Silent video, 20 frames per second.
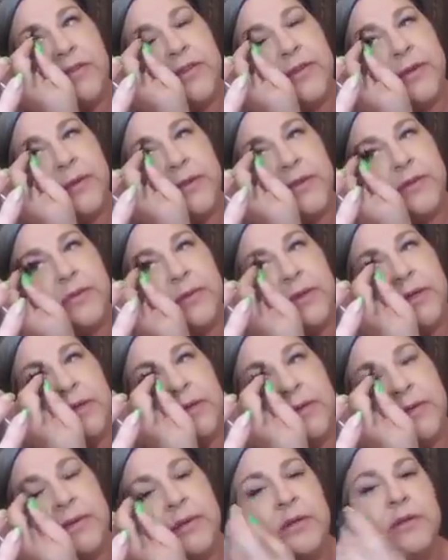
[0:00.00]
so it's
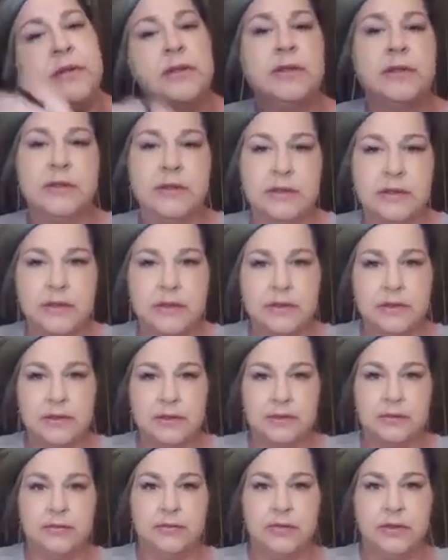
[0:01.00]
real
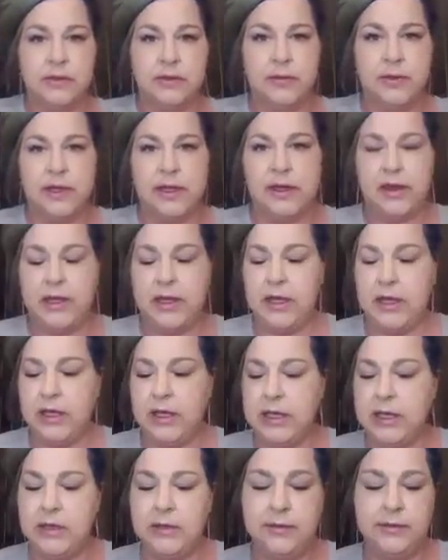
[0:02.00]
quick
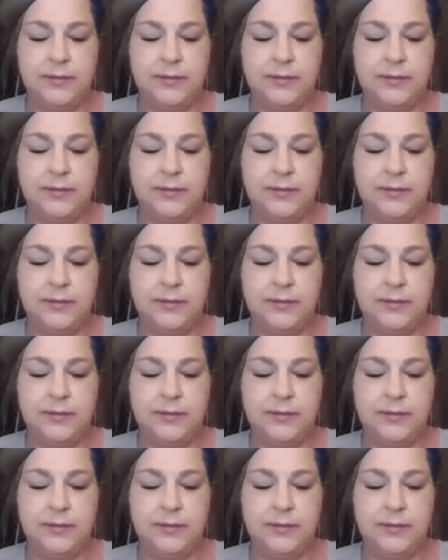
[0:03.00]
thing.